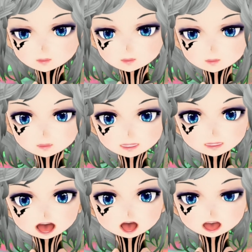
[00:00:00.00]

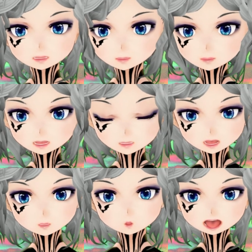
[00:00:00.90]
Anyhow,
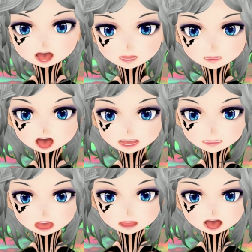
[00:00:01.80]
I'm a
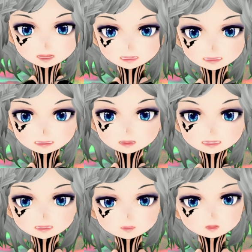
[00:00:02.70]
professional, right? You can see,
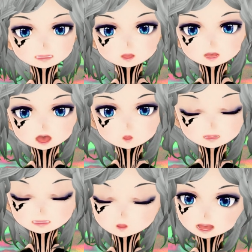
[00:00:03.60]
we can all
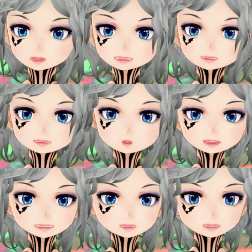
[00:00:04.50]
see that. Then you
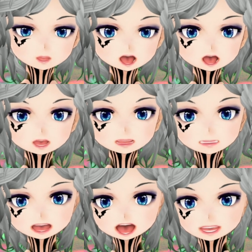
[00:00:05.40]
take your lime, you
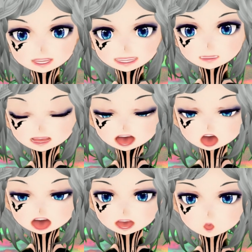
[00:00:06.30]
cut it,
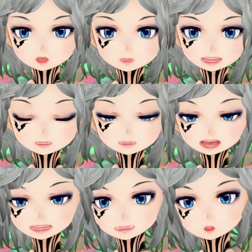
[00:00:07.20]
like try
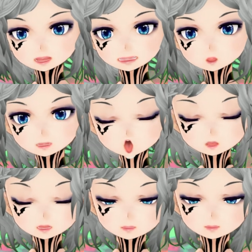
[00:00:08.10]
to do like two little
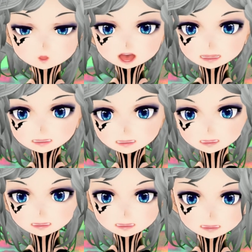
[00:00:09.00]
nice
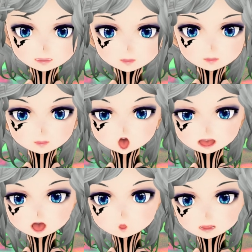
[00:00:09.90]
cutesy
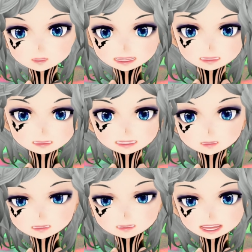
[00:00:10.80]
brown slicey
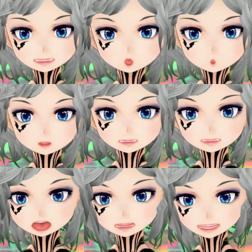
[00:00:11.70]
thingies like you would put in a
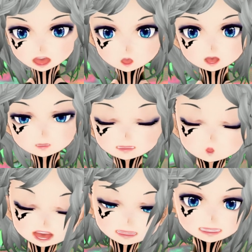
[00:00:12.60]
cocktail, but
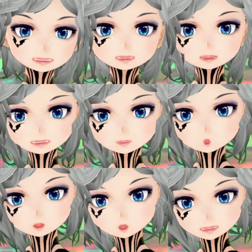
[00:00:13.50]
instead you put in
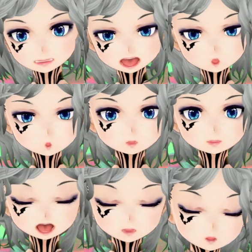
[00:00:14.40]
them on your salmon. It just makes